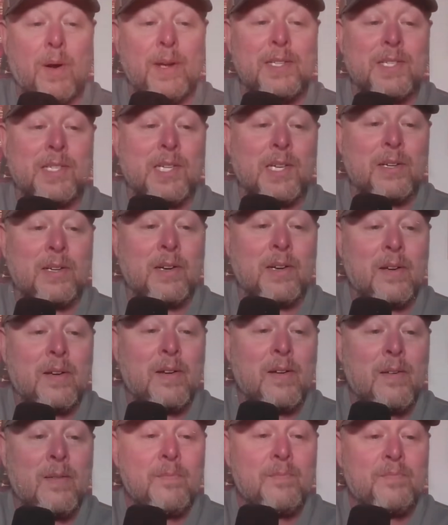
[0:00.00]
points
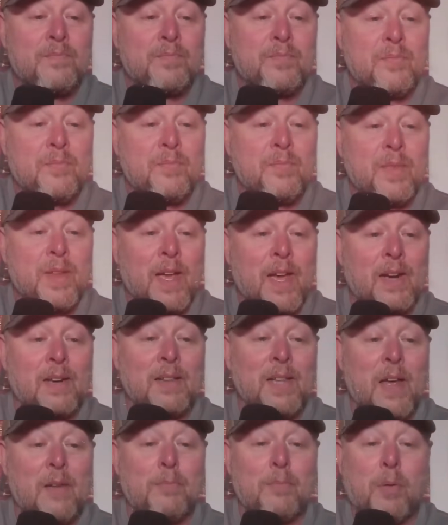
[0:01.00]

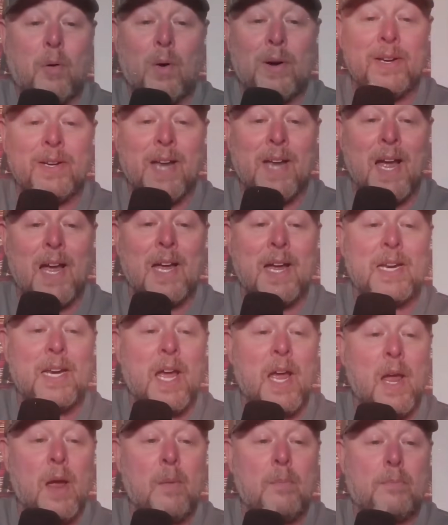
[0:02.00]
and
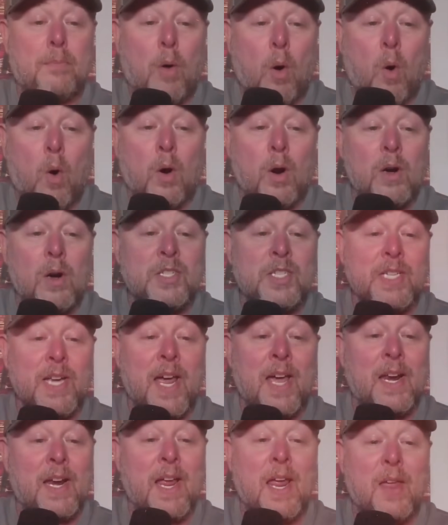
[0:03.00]
11.9 boards
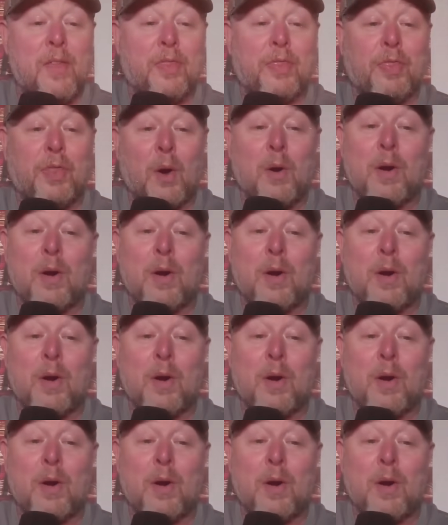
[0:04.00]
and a